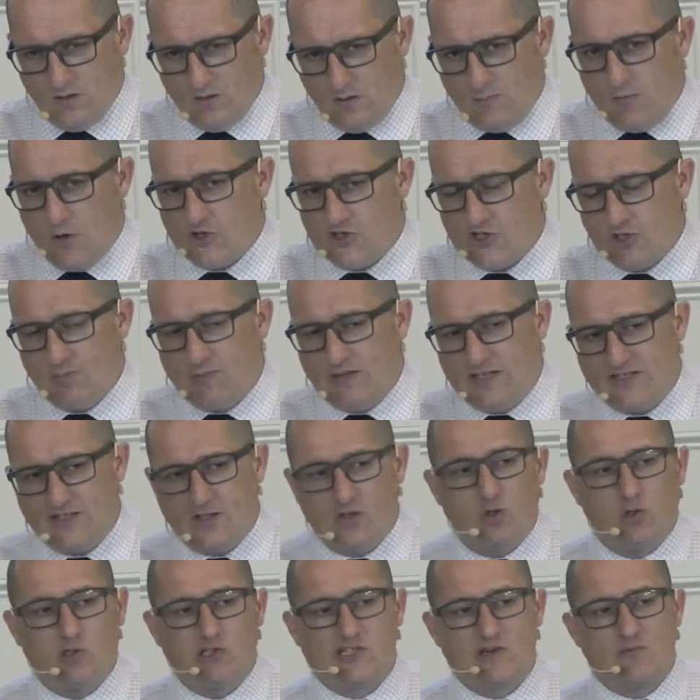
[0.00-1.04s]
The Apostle Peter
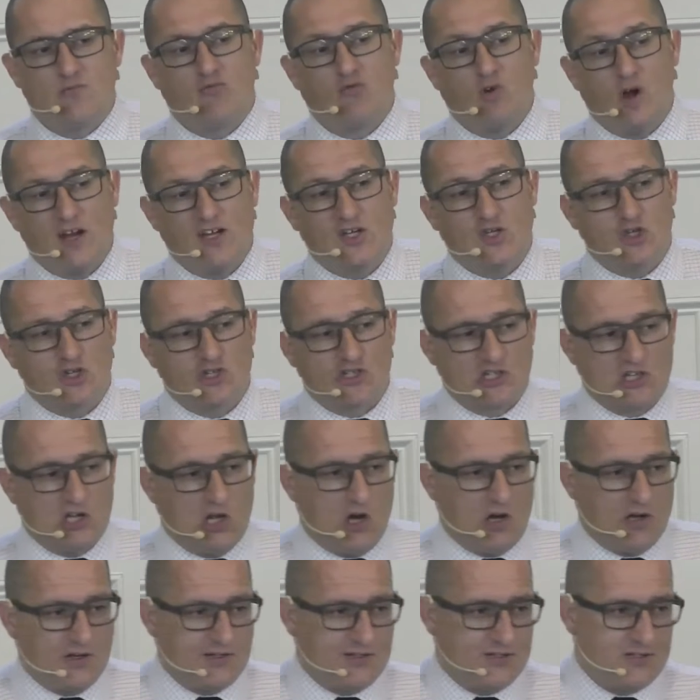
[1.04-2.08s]
calls him righteous
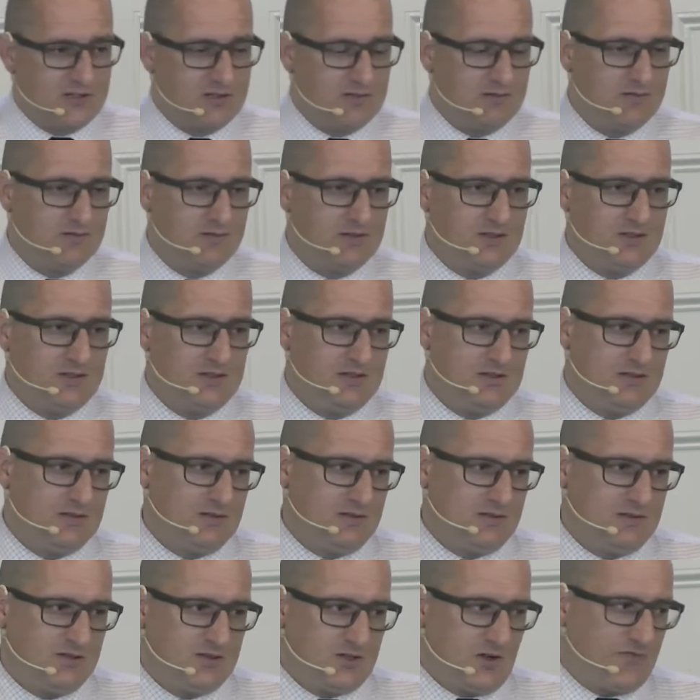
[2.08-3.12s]
Lot.
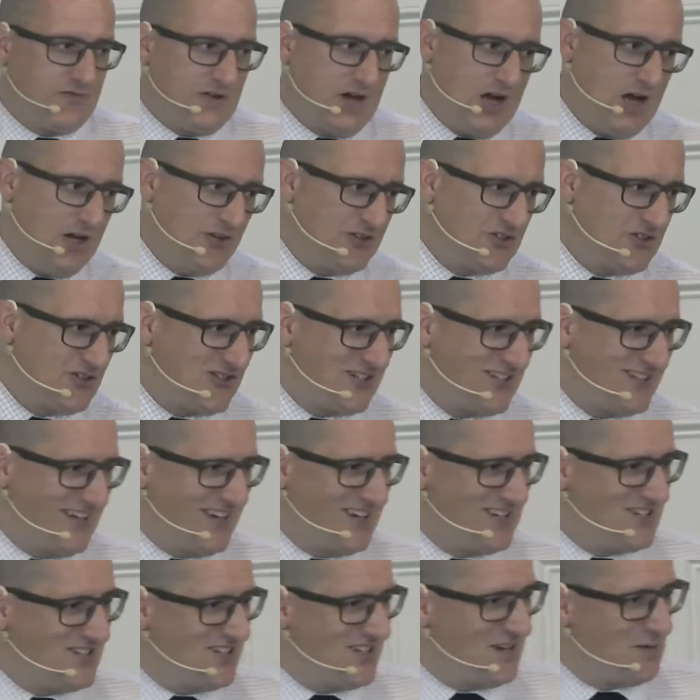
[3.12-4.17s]
It's often hard to see
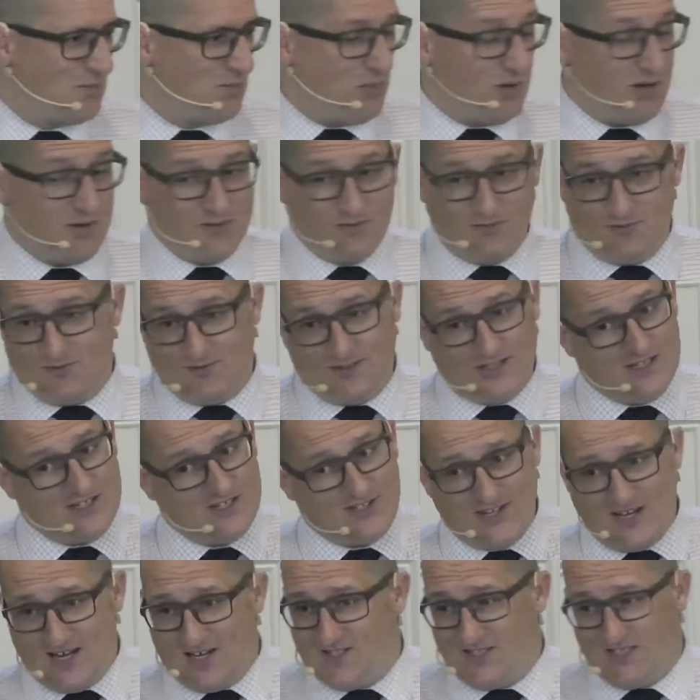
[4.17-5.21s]
that, isn't it? But he
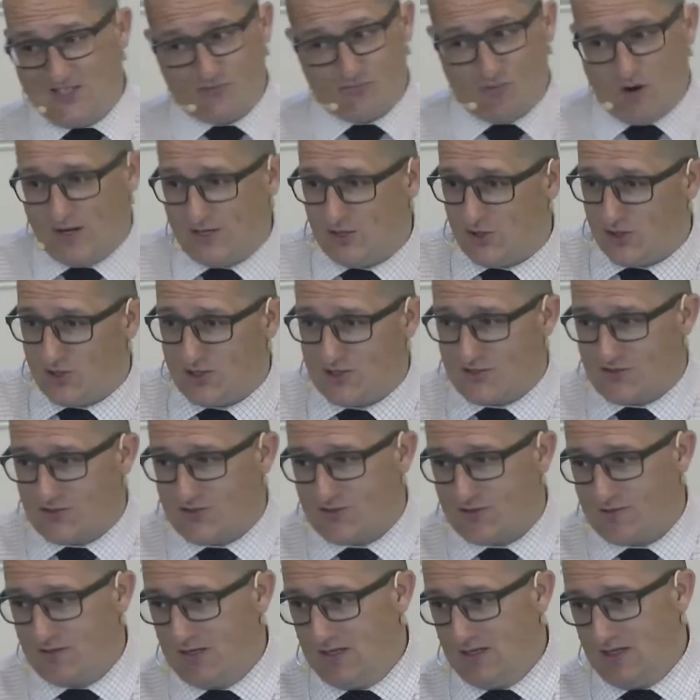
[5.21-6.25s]
says he's
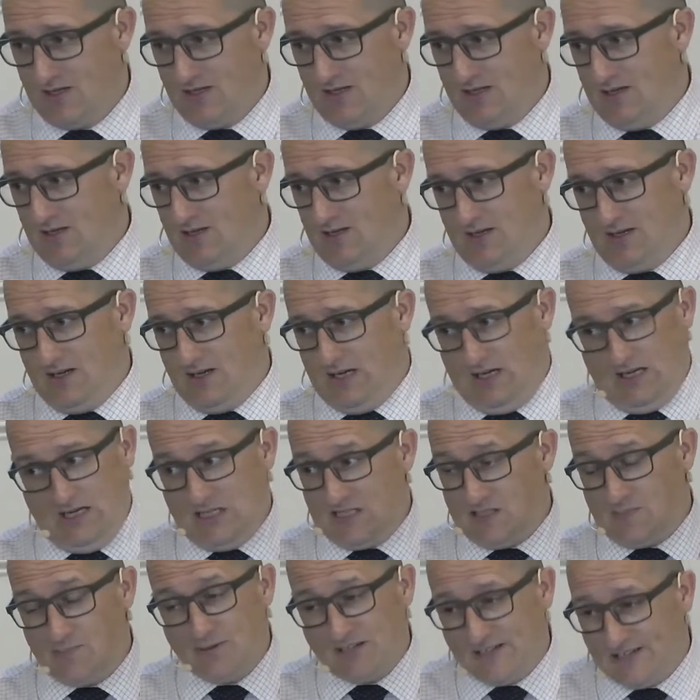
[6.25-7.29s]
righteous.
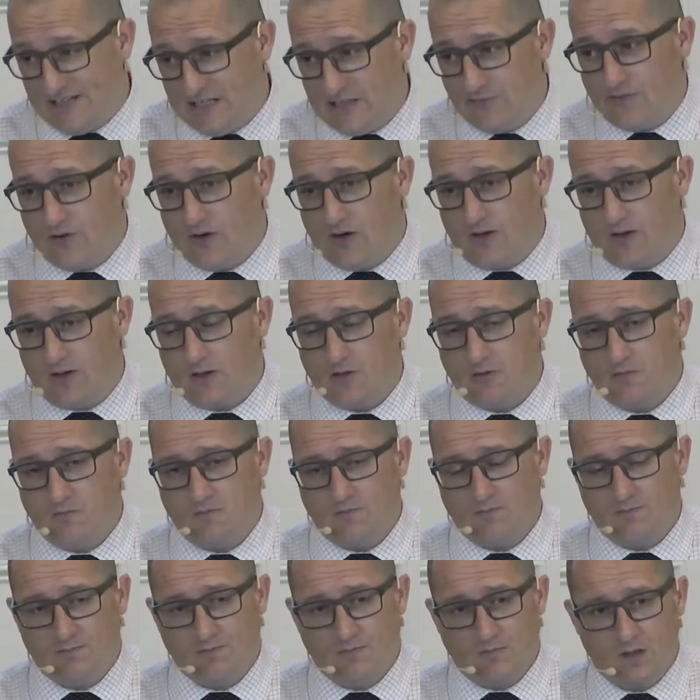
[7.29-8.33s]
He's a believer.
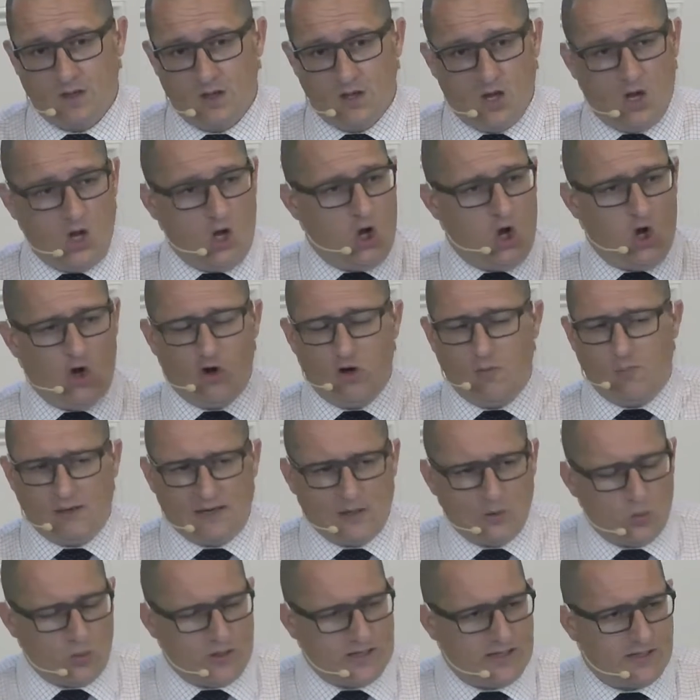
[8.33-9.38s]

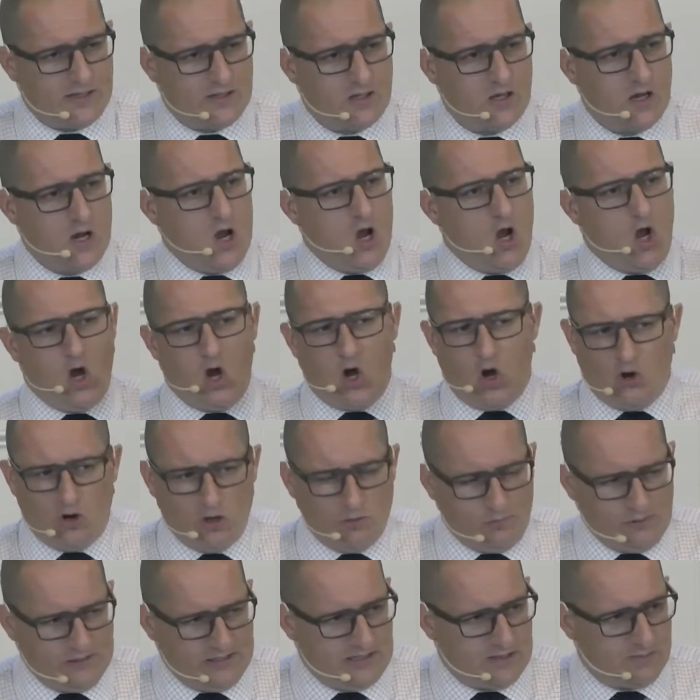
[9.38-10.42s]
Horribly weak,
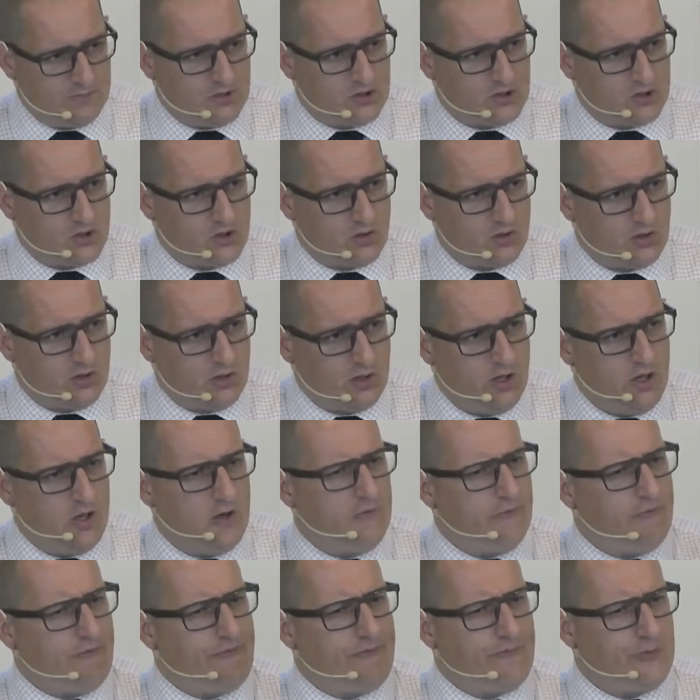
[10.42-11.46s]
horribly immature,
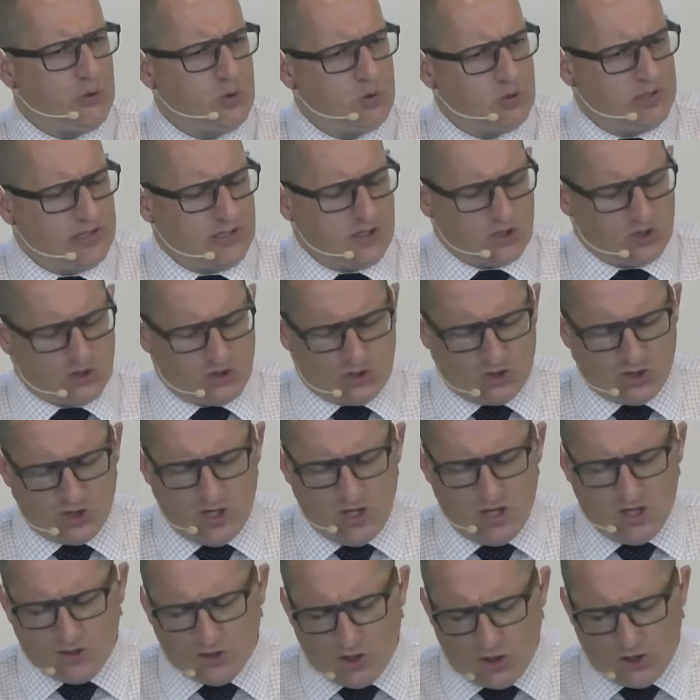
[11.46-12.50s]
foolish,
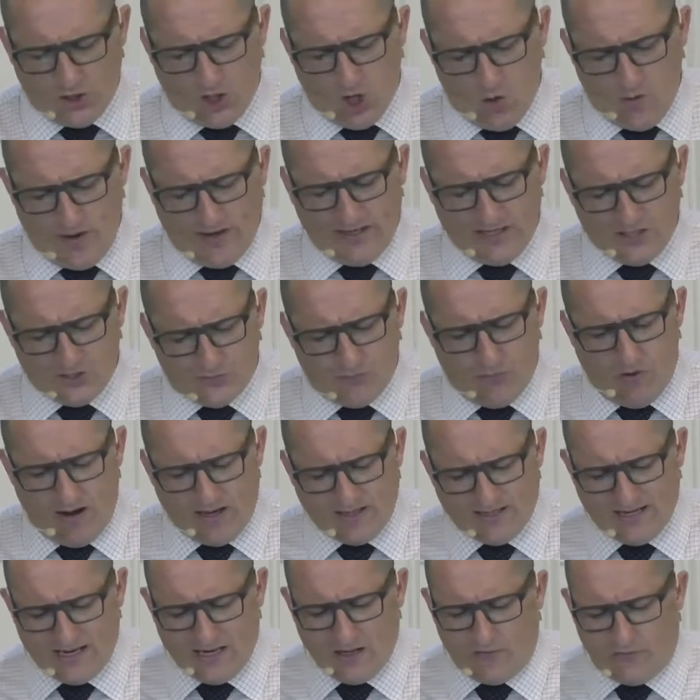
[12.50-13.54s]
not knowing his
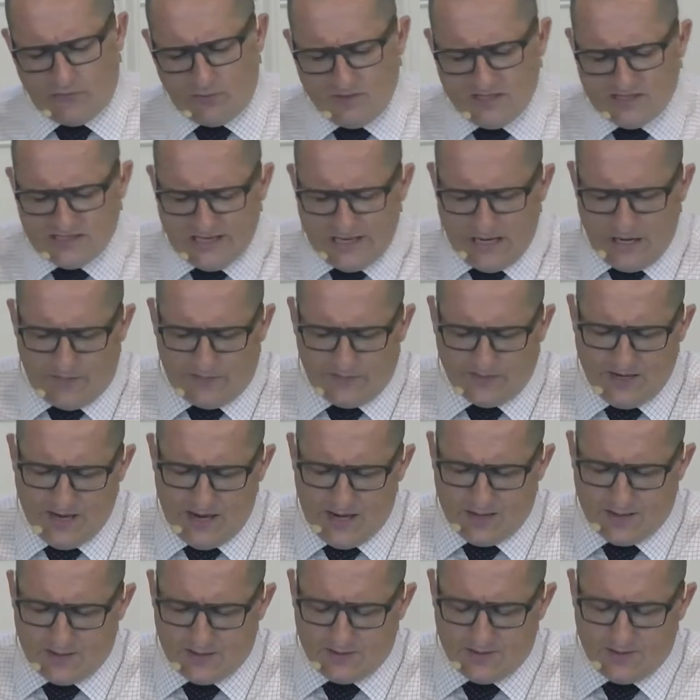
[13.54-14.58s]
right hand from his left
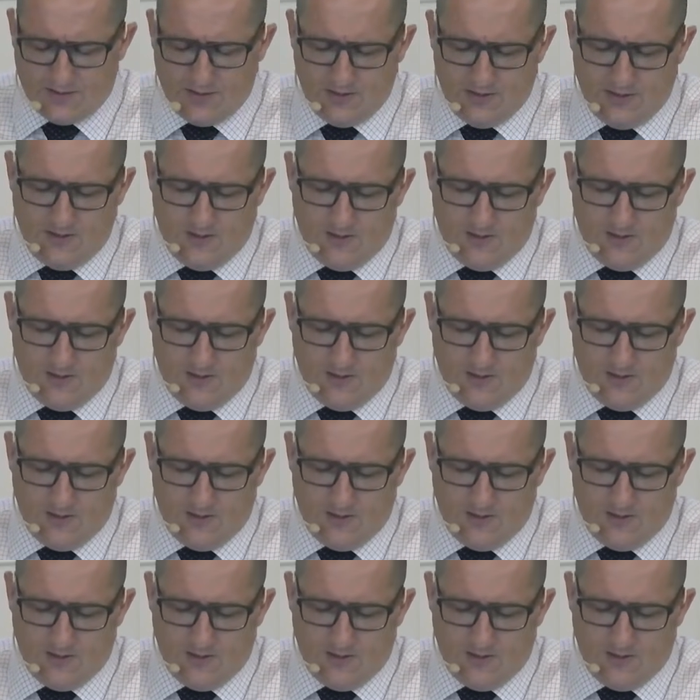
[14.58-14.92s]
hand.